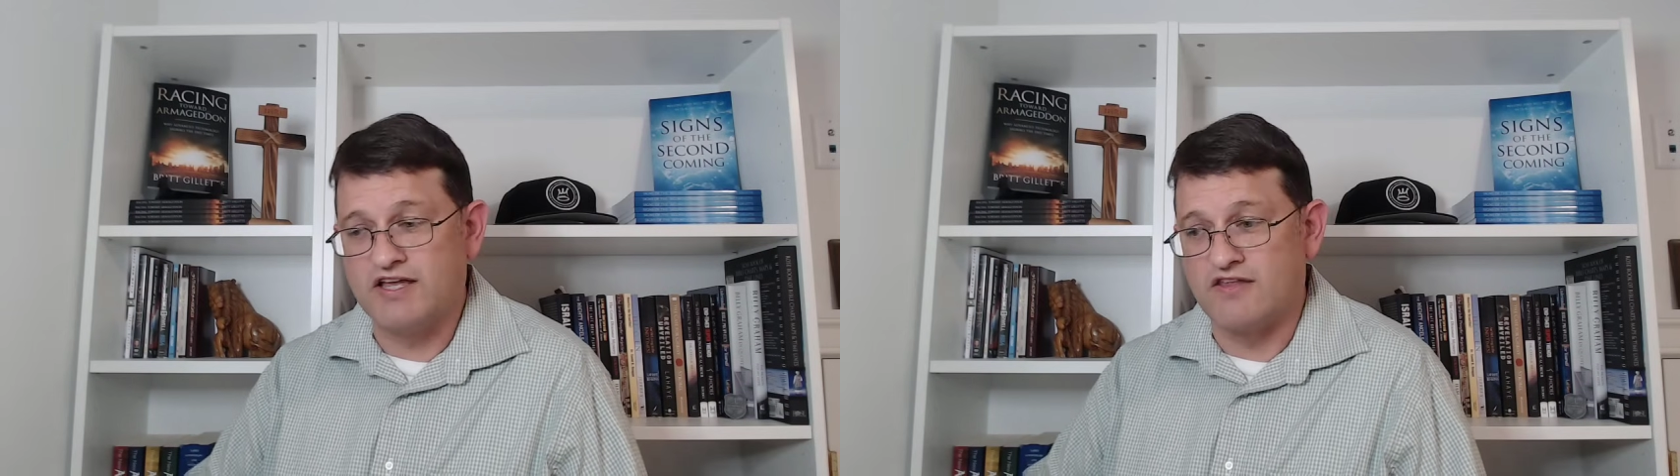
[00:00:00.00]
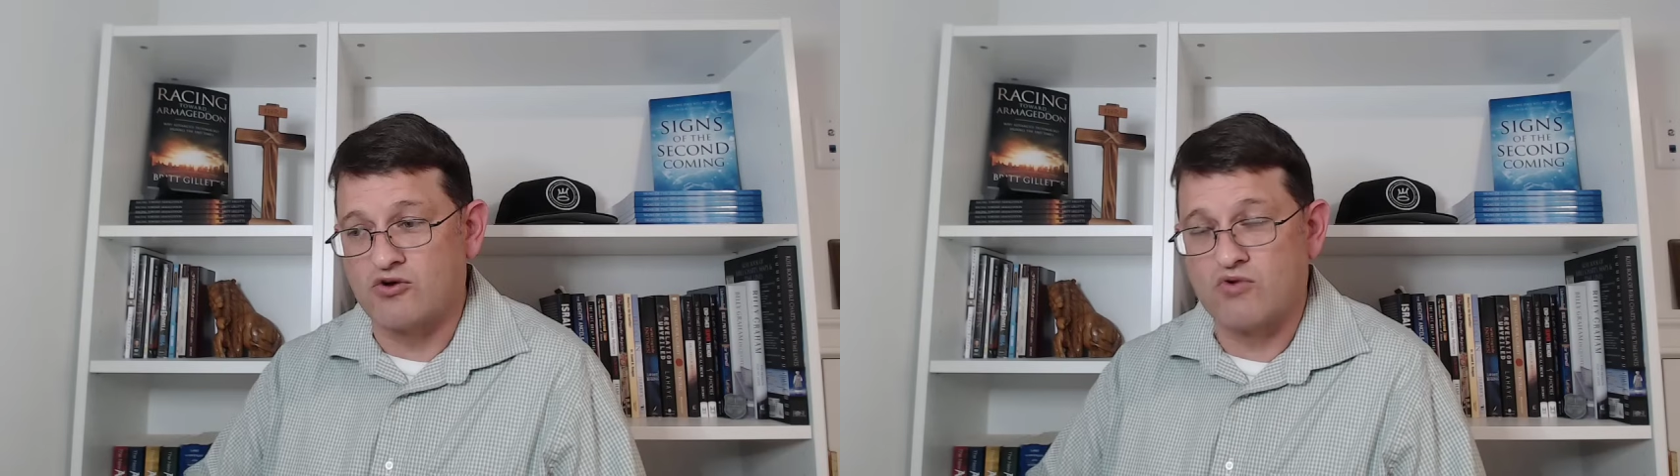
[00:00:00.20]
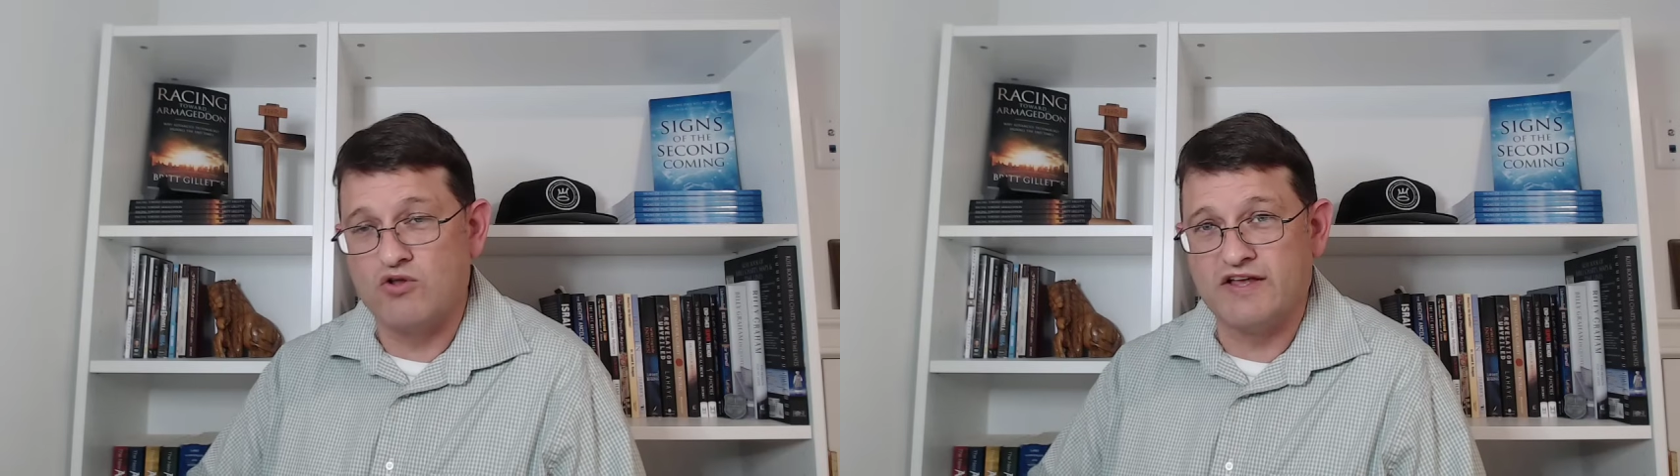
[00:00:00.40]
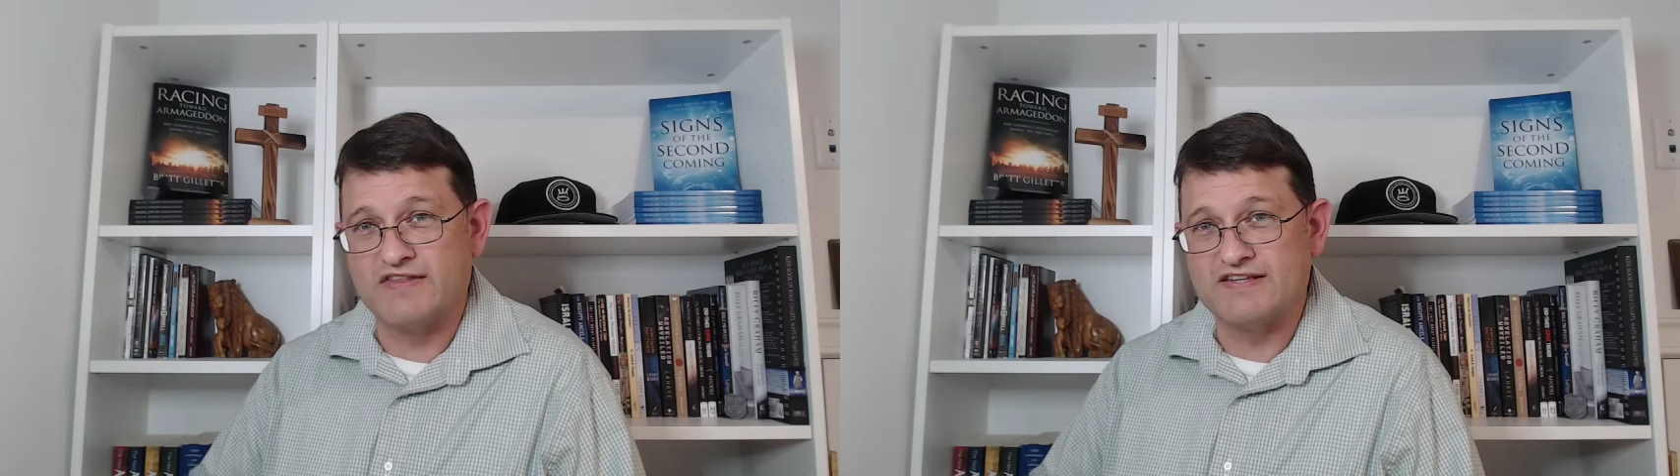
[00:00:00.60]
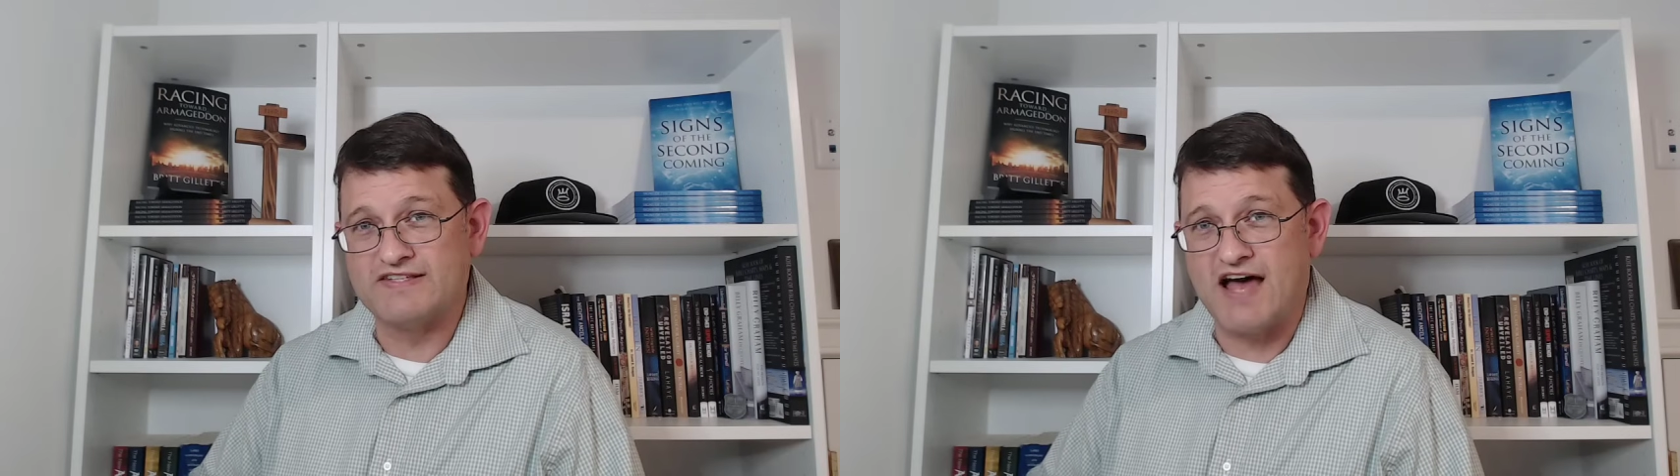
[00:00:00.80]
and they're rolling
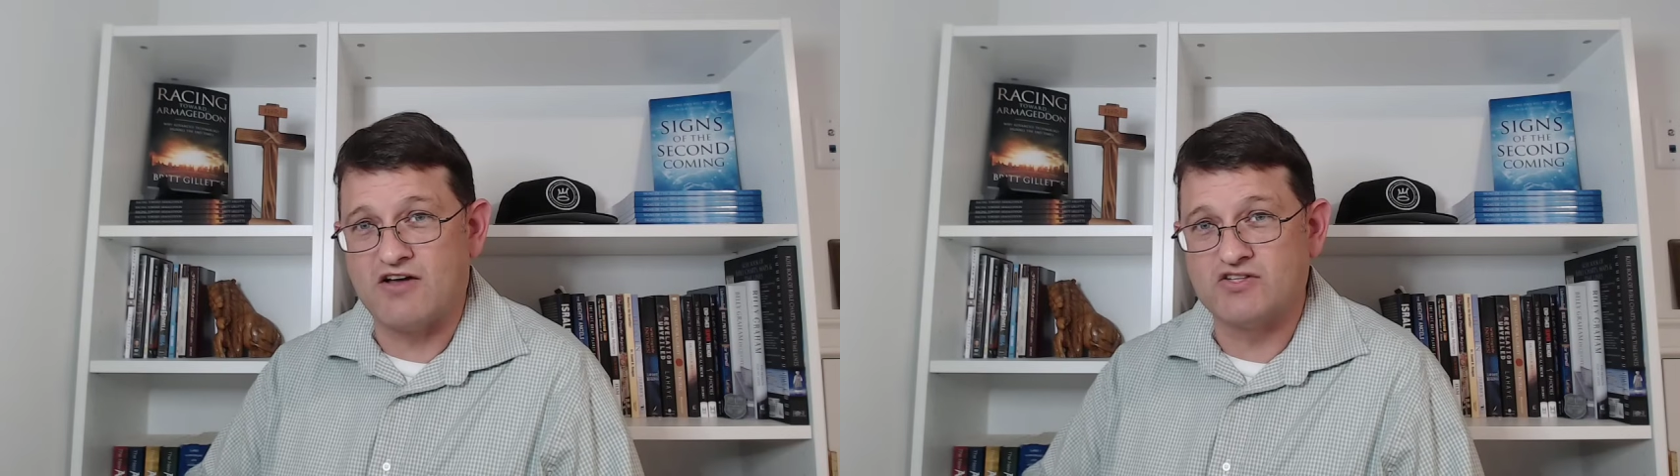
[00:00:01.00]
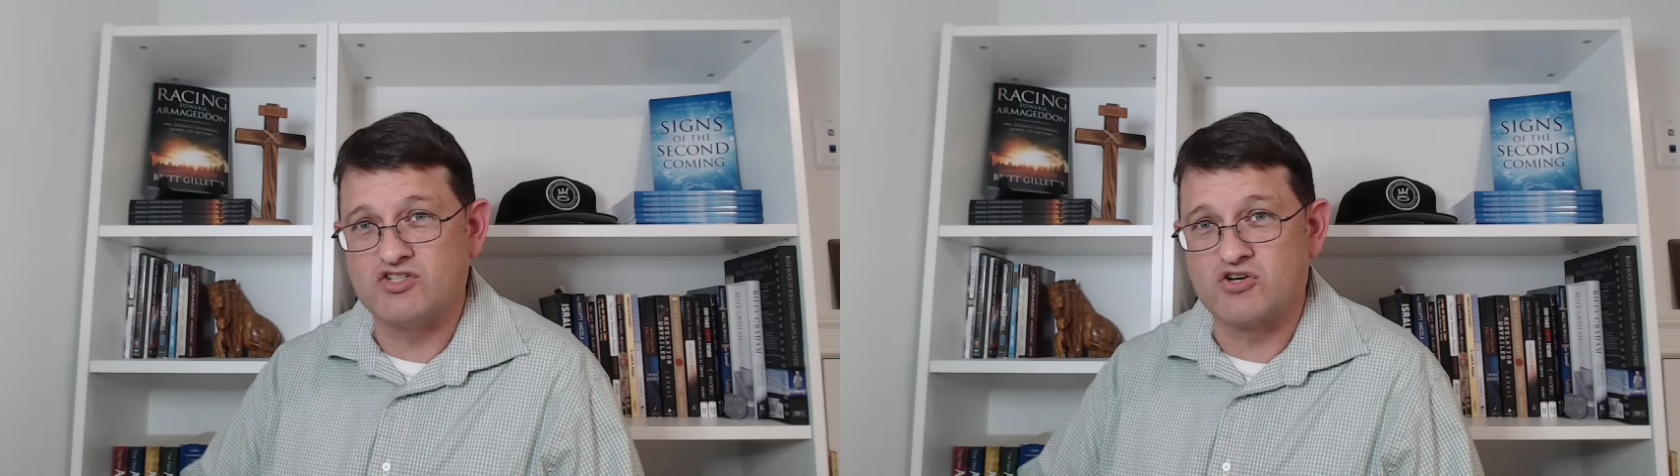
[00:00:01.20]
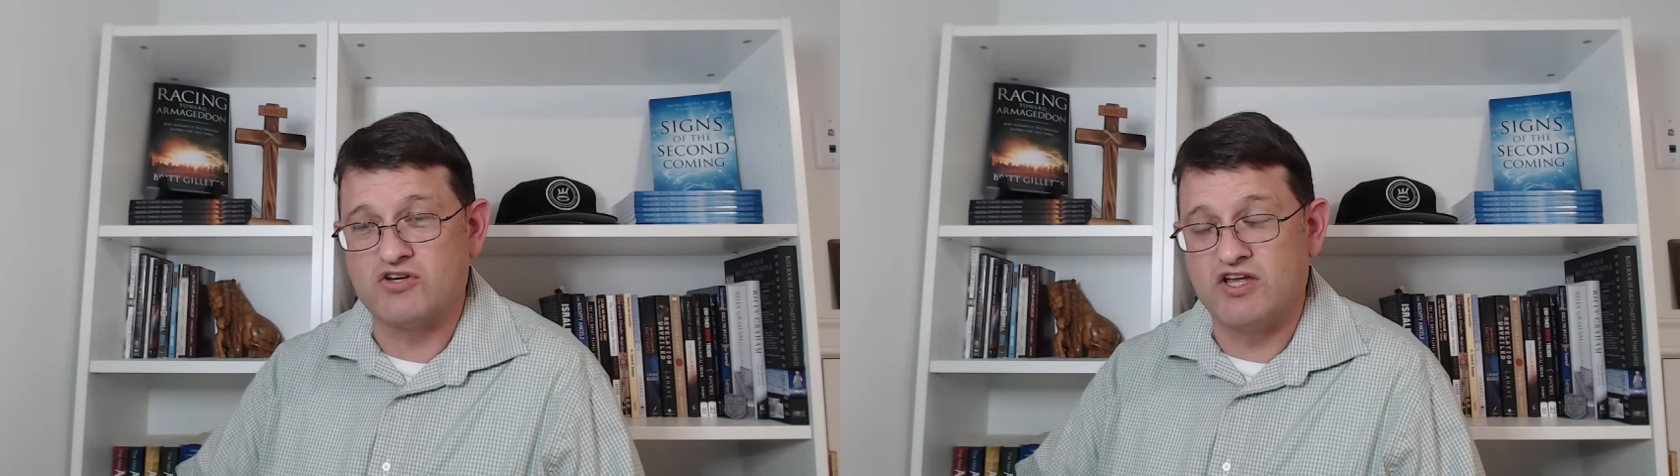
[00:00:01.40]
this out